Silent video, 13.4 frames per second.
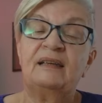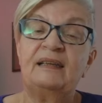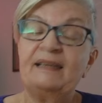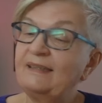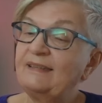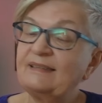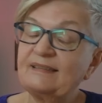
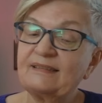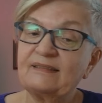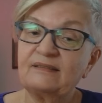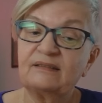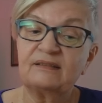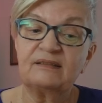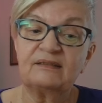
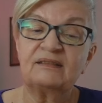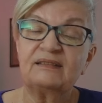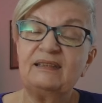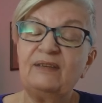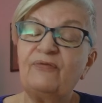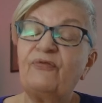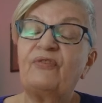Let's
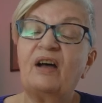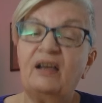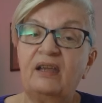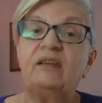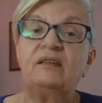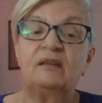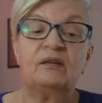
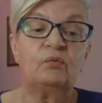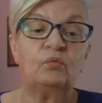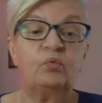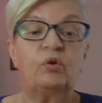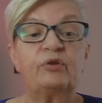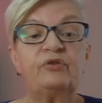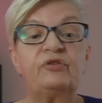define
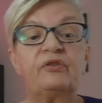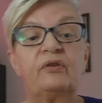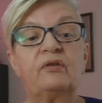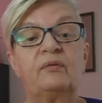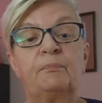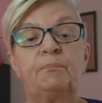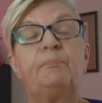what
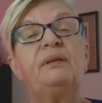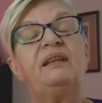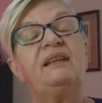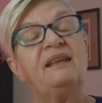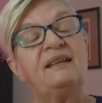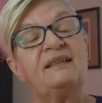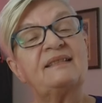
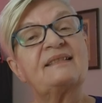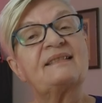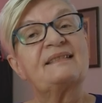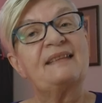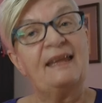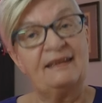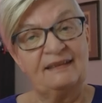being
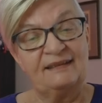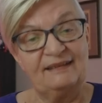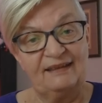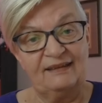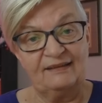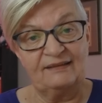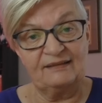
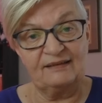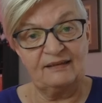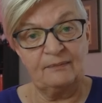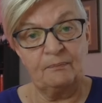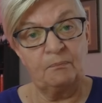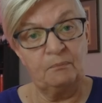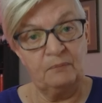sentient
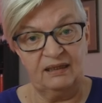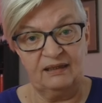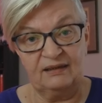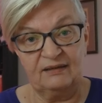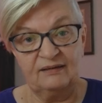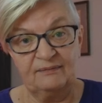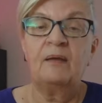means.
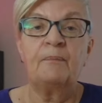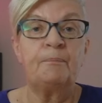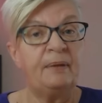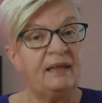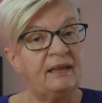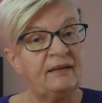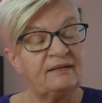
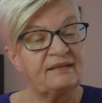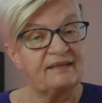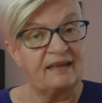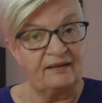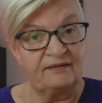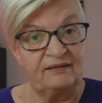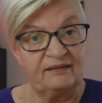Being
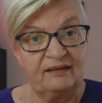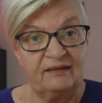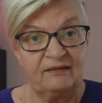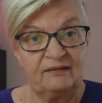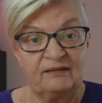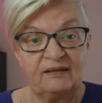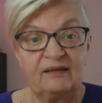
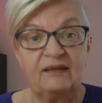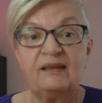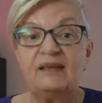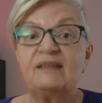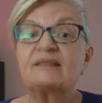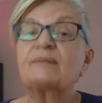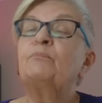sentient
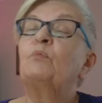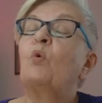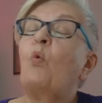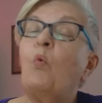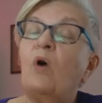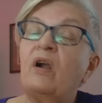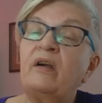is
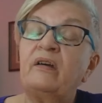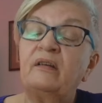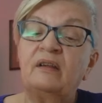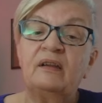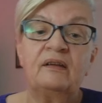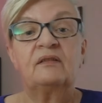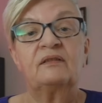more
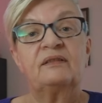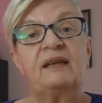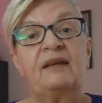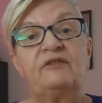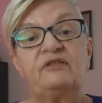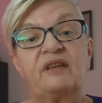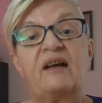
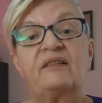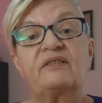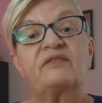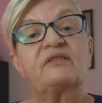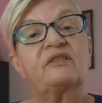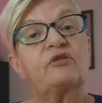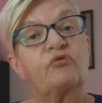than
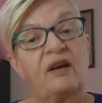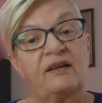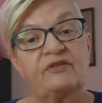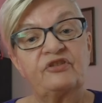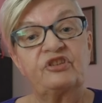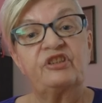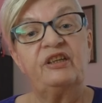just
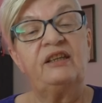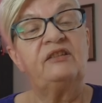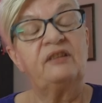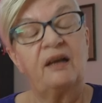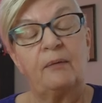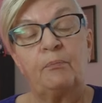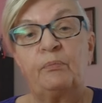
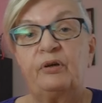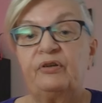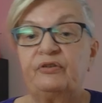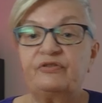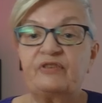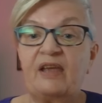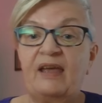crunching
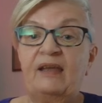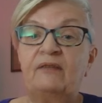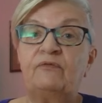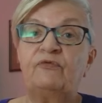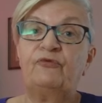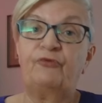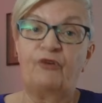numbers
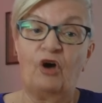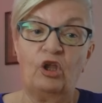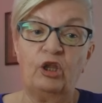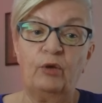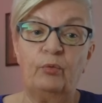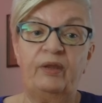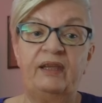and
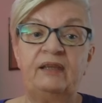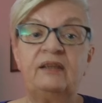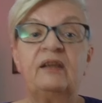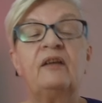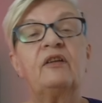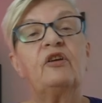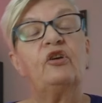
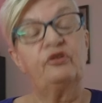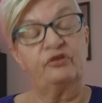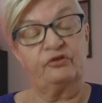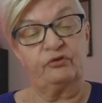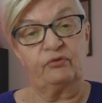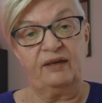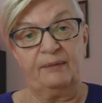following a
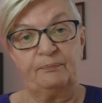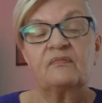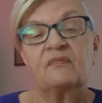script.